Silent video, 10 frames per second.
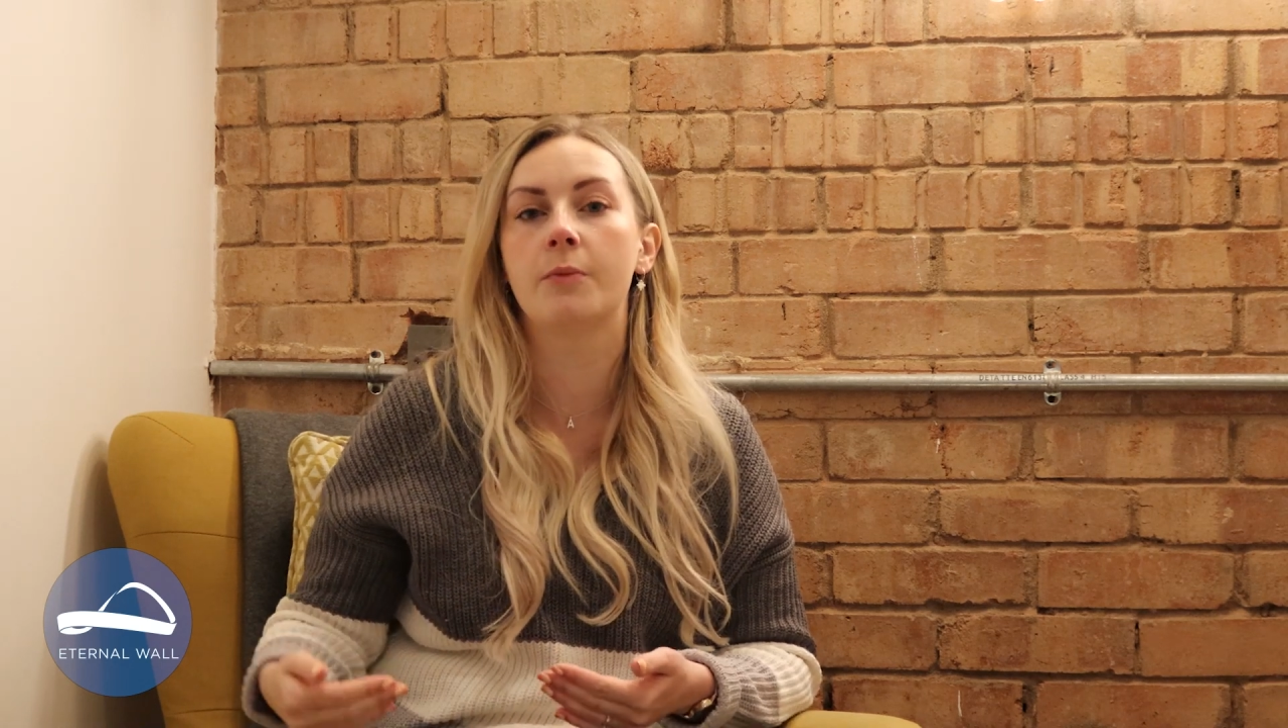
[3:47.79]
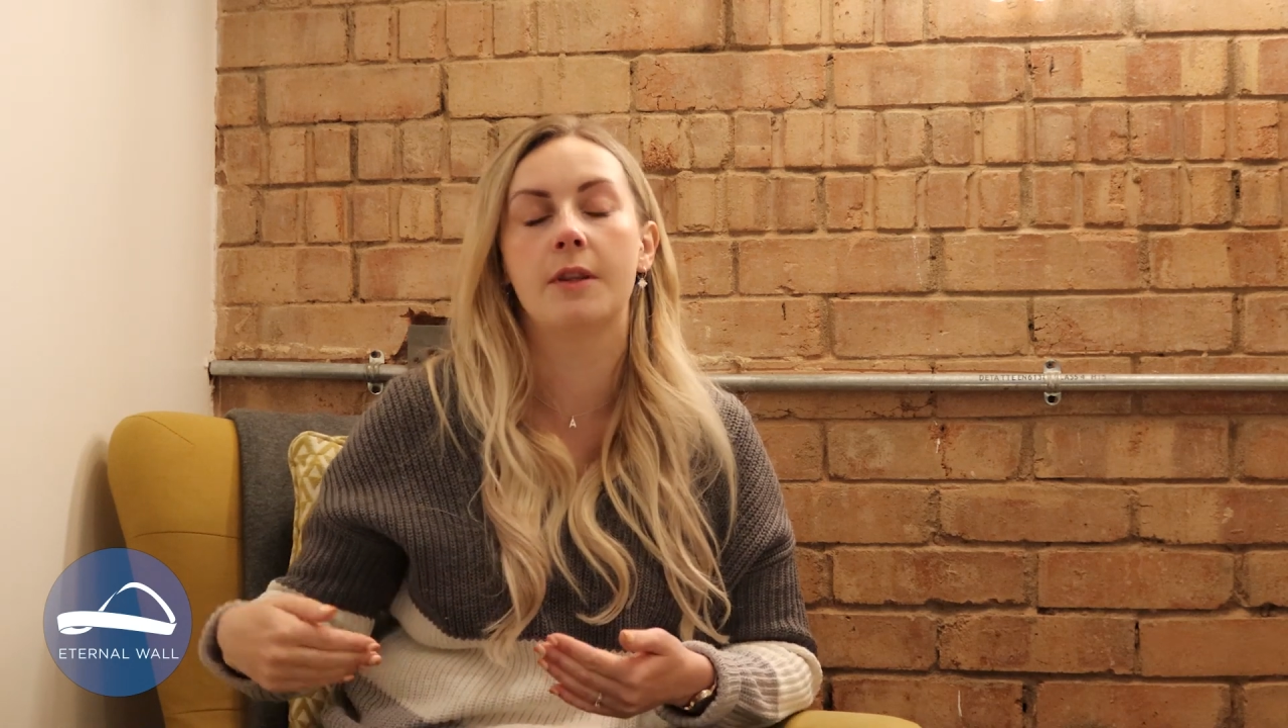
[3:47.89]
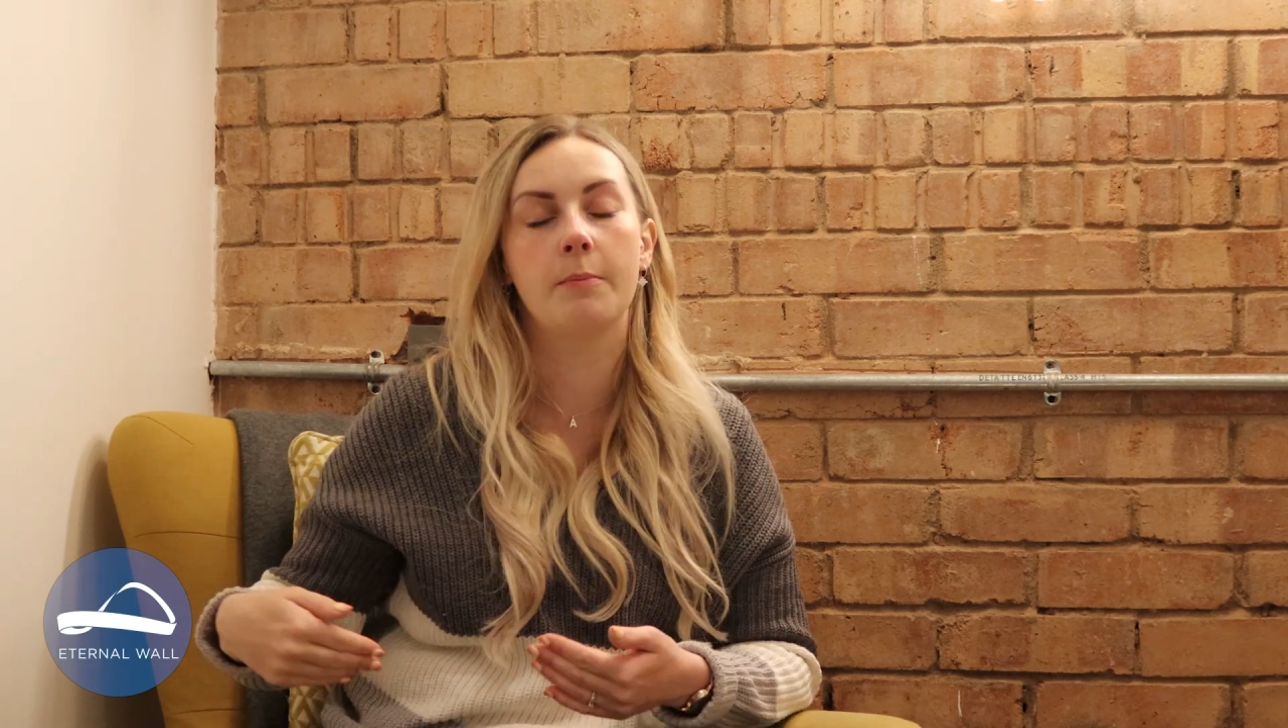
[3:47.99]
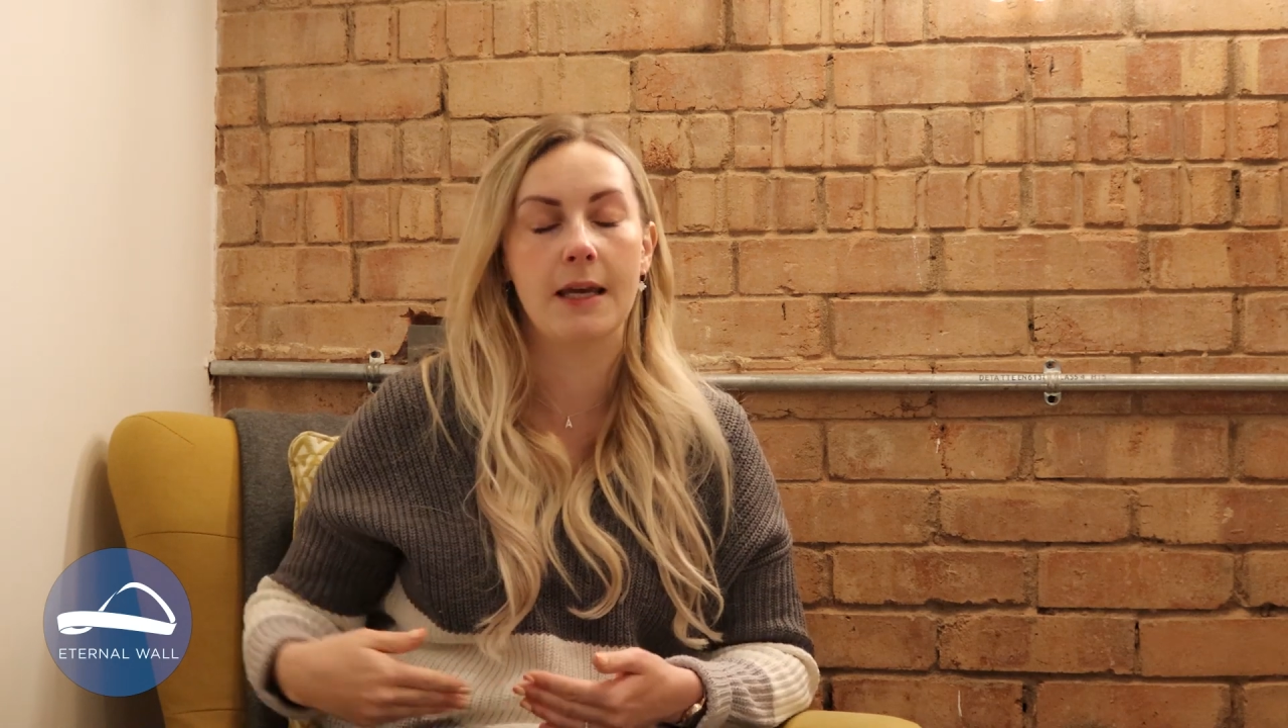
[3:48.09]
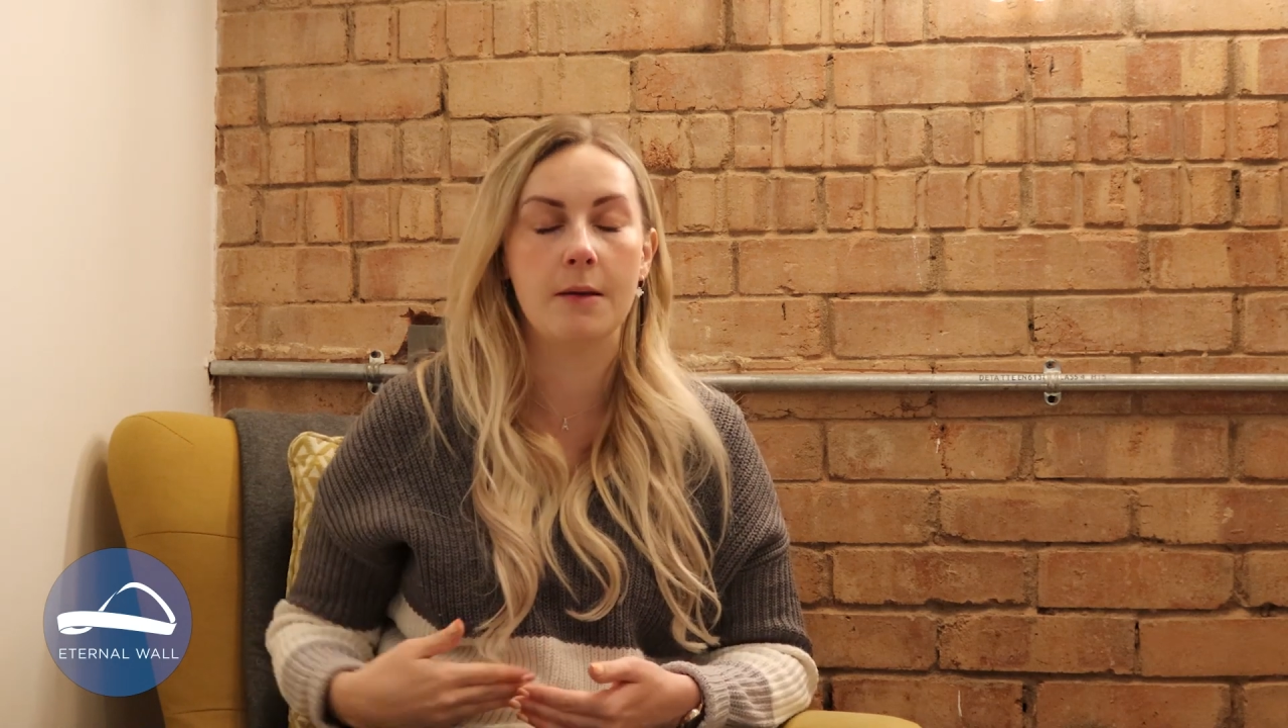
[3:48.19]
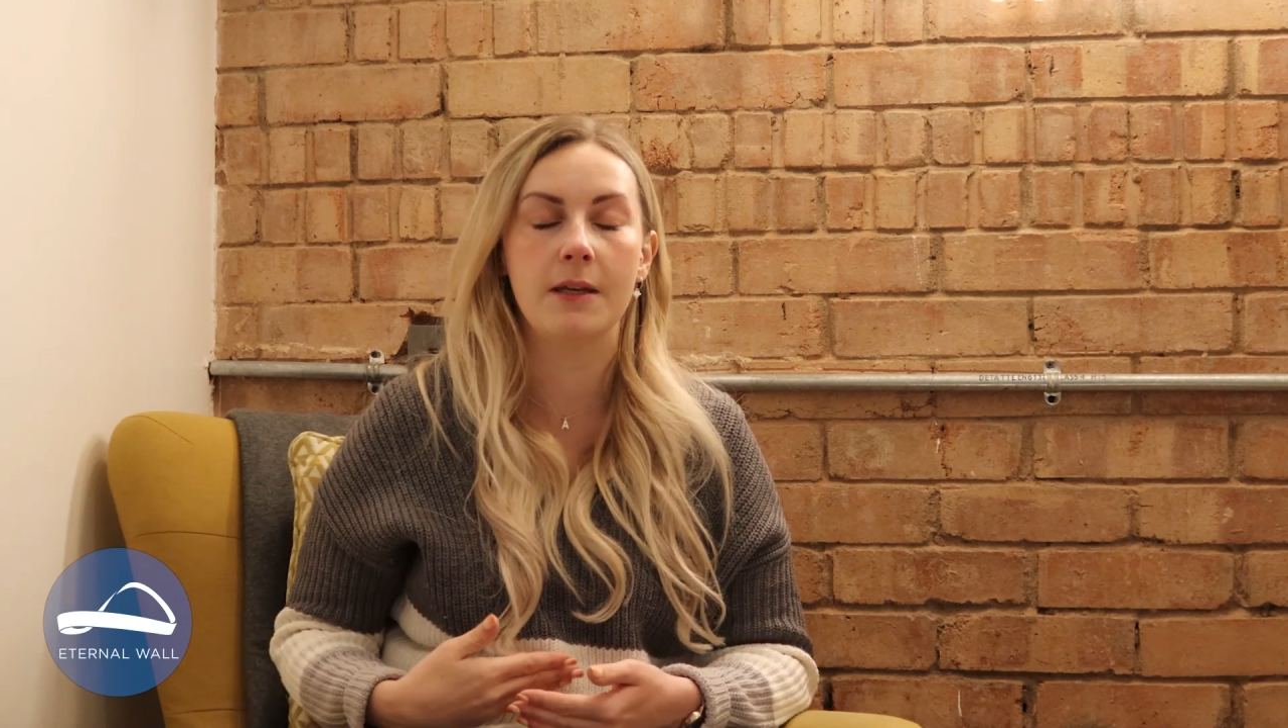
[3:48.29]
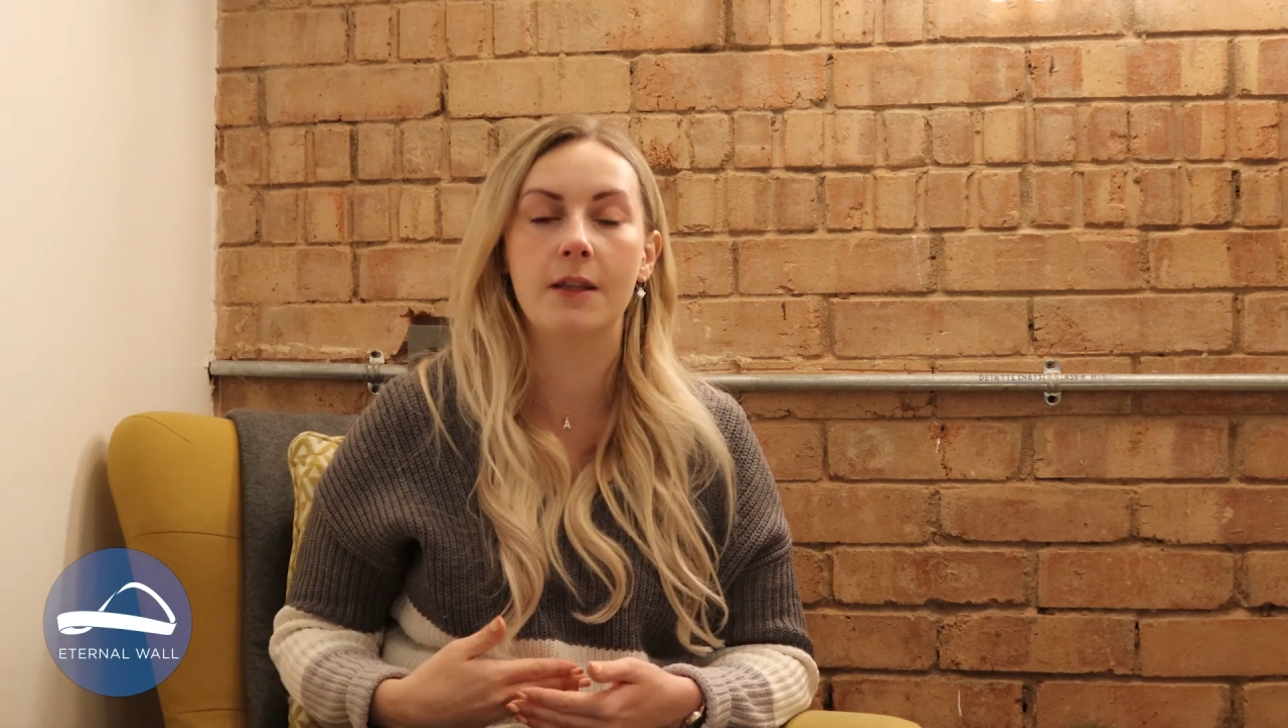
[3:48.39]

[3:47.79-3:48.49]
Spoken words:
with the baby